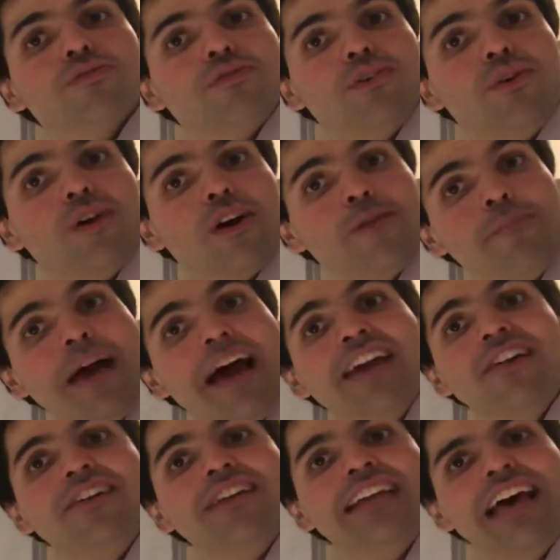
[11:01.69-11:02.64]
or a
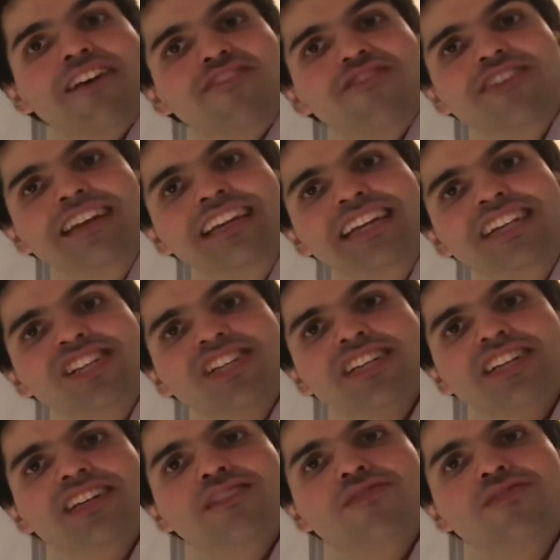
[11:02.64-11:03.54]
better definition